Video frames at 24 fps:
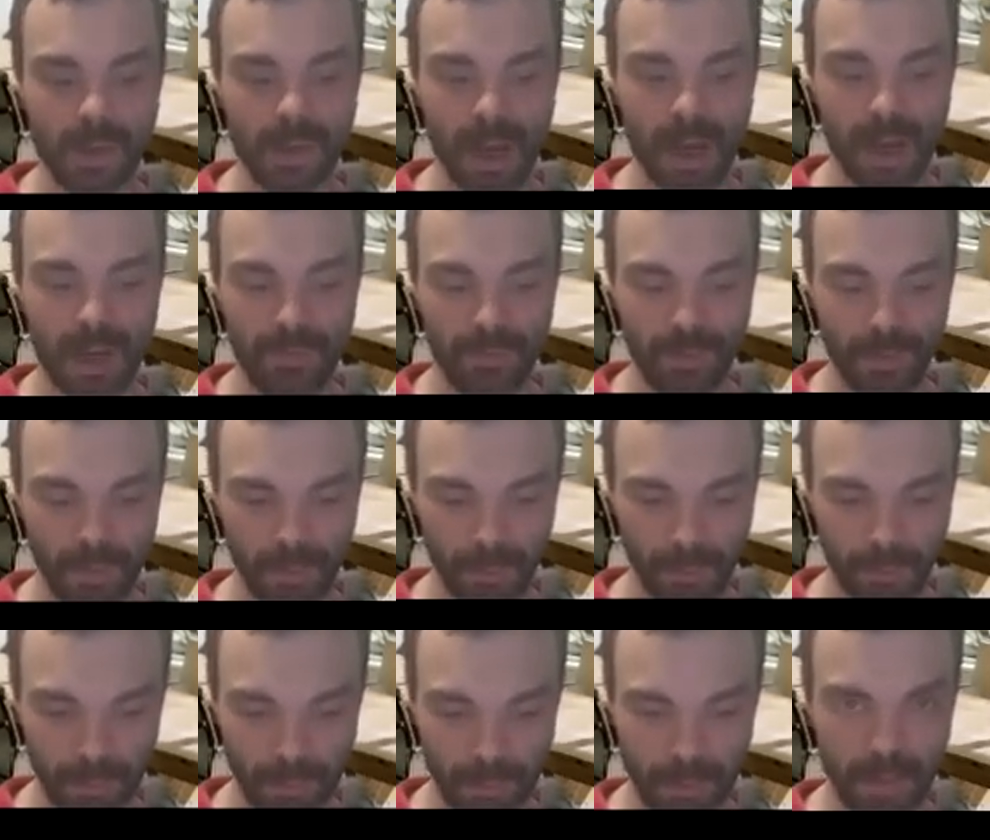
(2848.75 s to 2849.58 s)
I
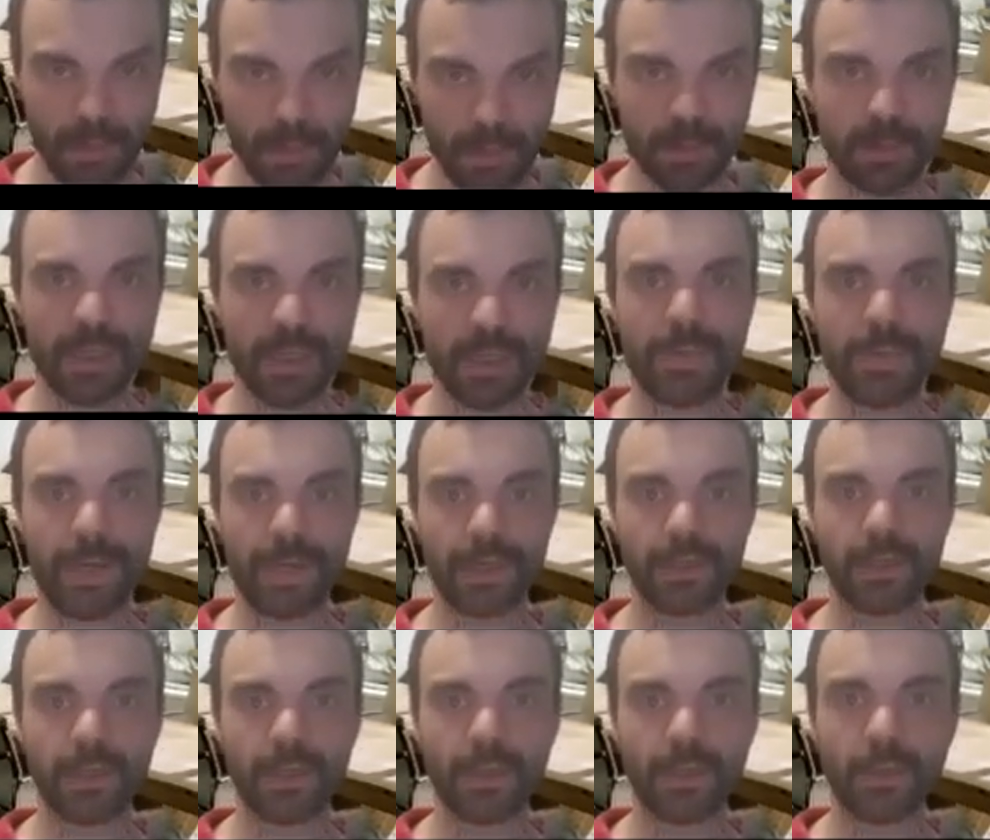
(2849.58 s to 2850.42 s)
will
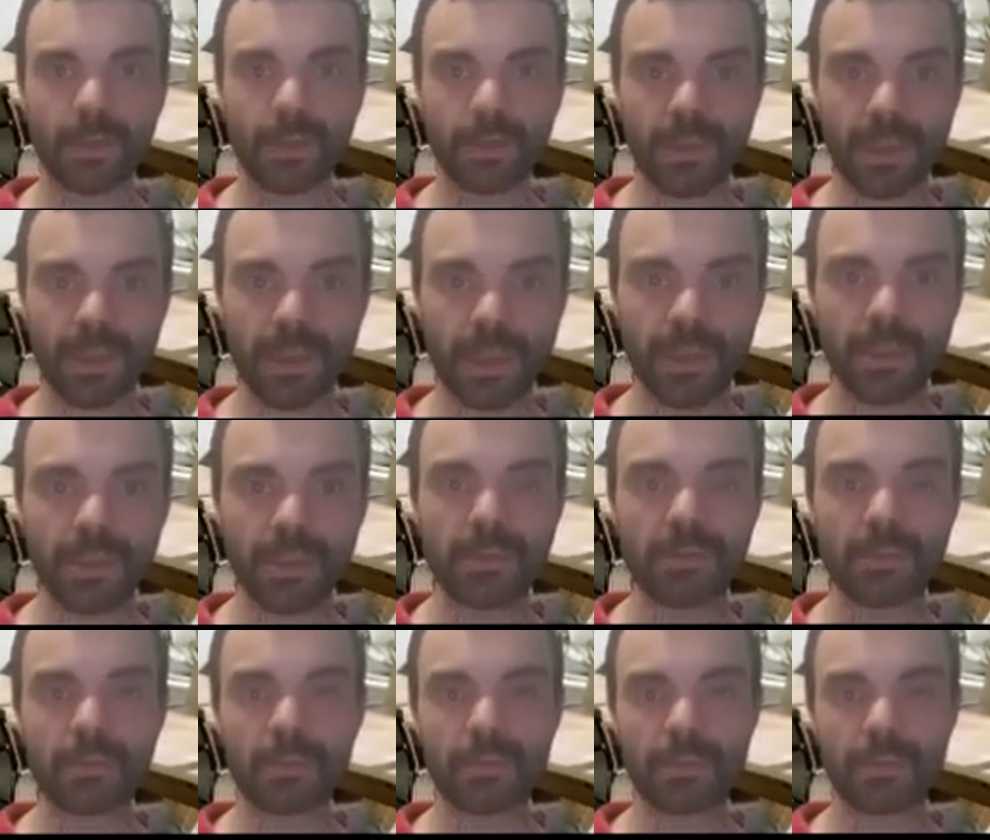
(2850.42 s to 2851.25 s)
directly
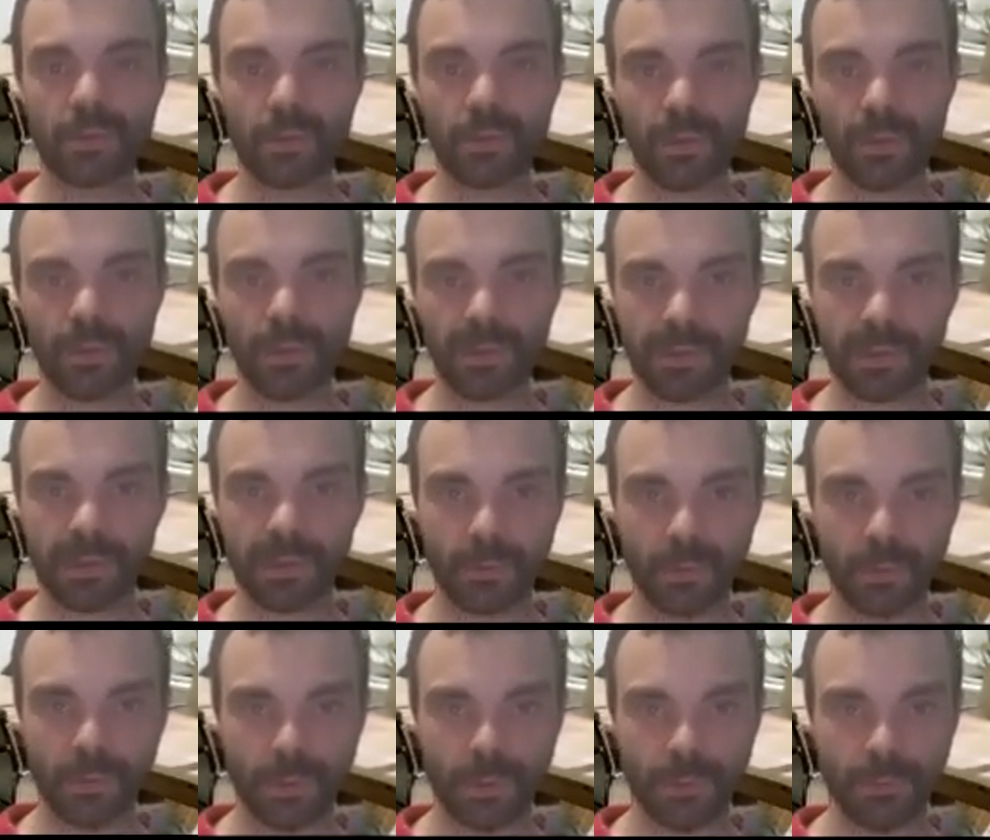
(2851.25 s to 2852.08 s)
continue to show the
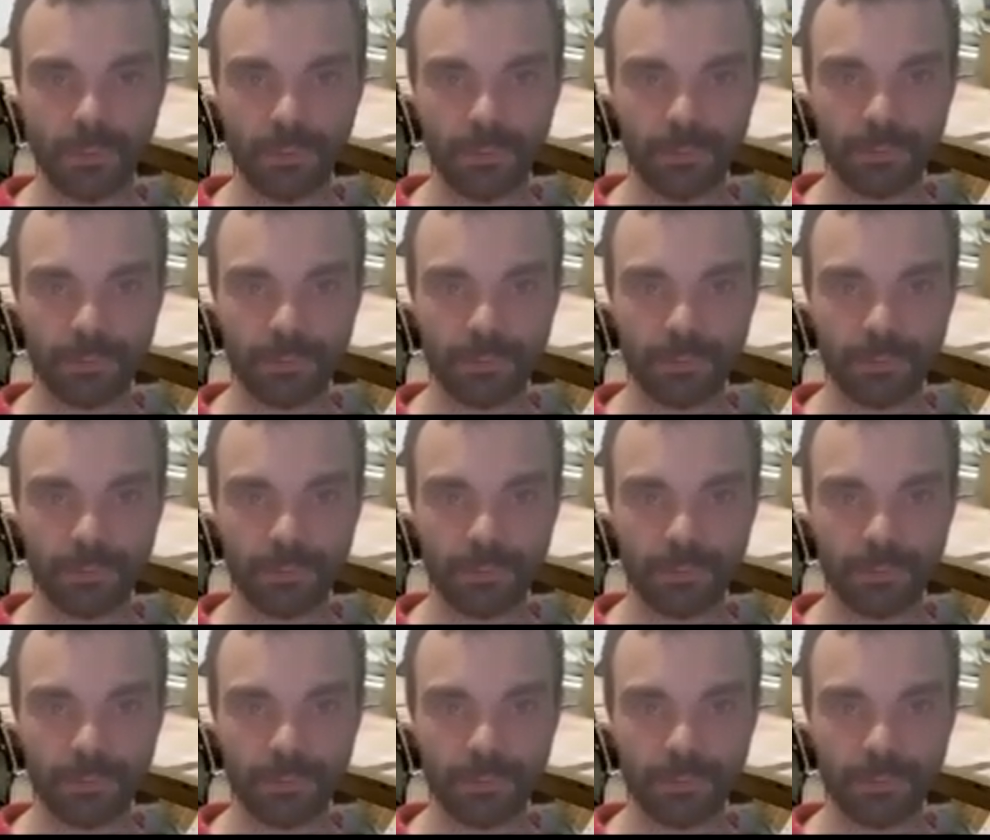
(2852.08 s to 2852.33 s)
solution.